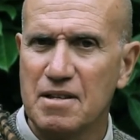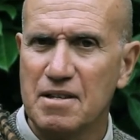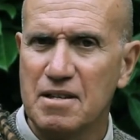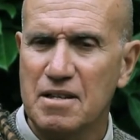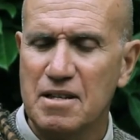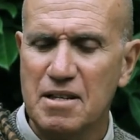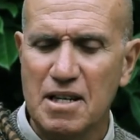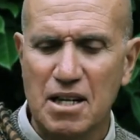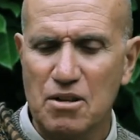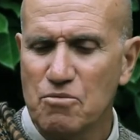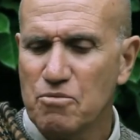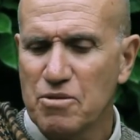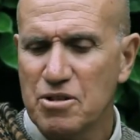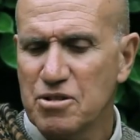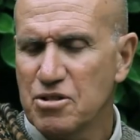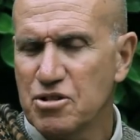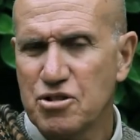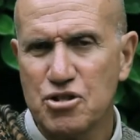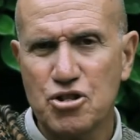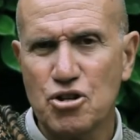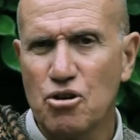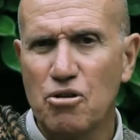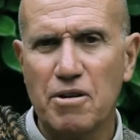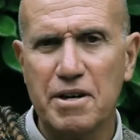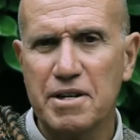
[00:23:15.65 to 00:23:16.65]
In other words,
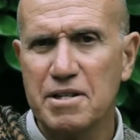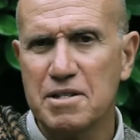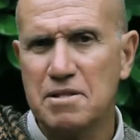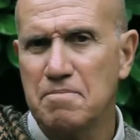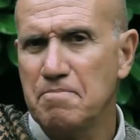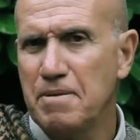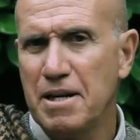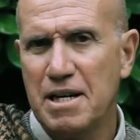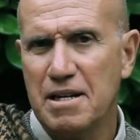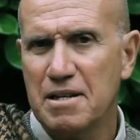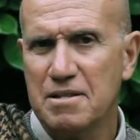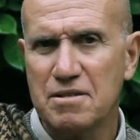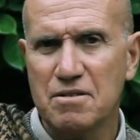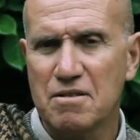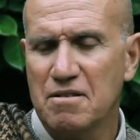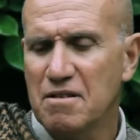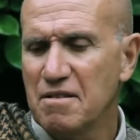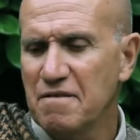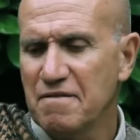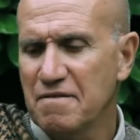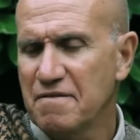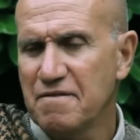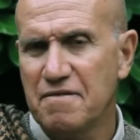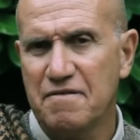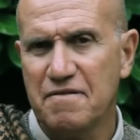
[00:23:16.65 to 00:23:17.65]
joy is part
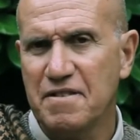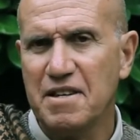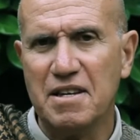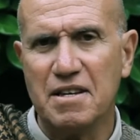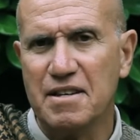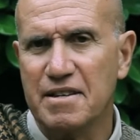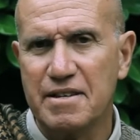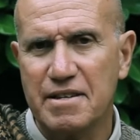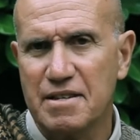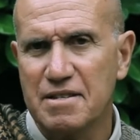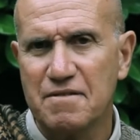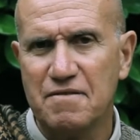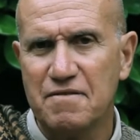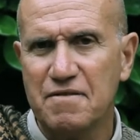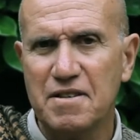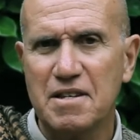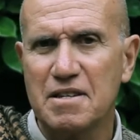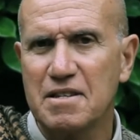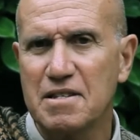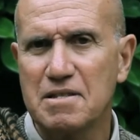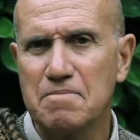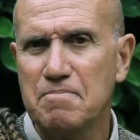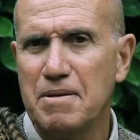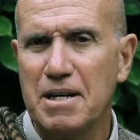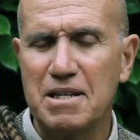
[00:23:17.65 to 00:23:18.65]
of fear, and fear
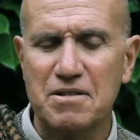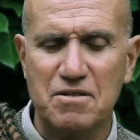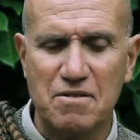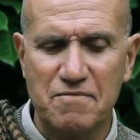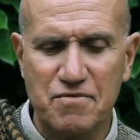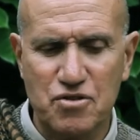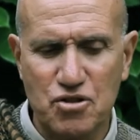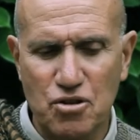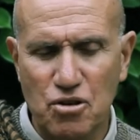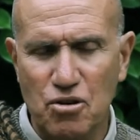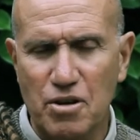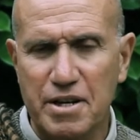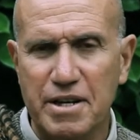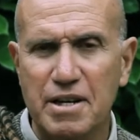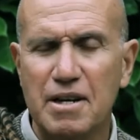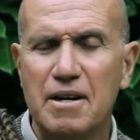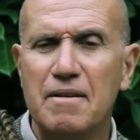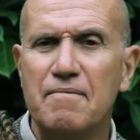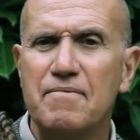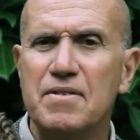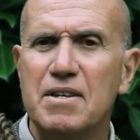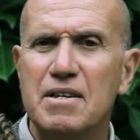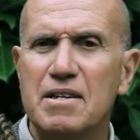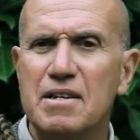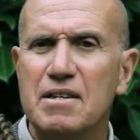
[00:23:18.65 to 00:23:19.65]
is part of joy.
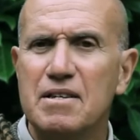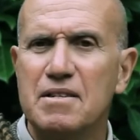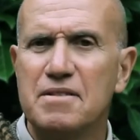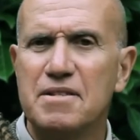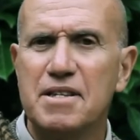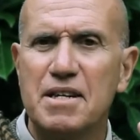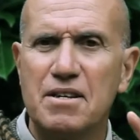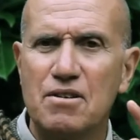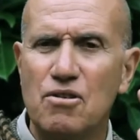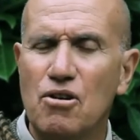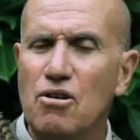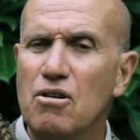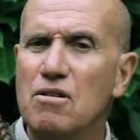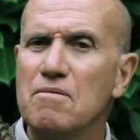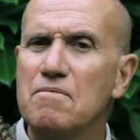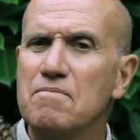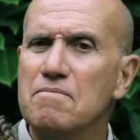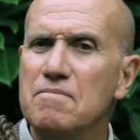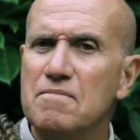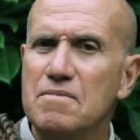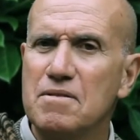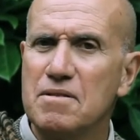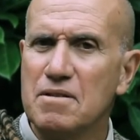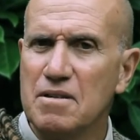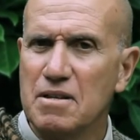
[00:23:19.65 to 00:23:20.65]
They're all
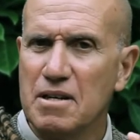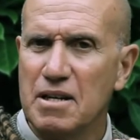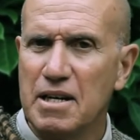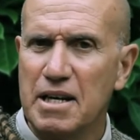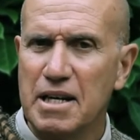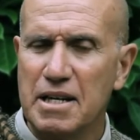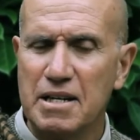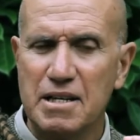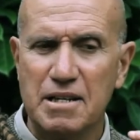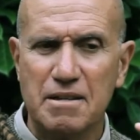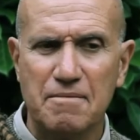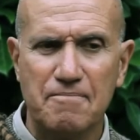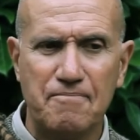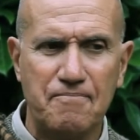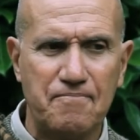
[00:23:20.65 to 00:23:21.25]
a,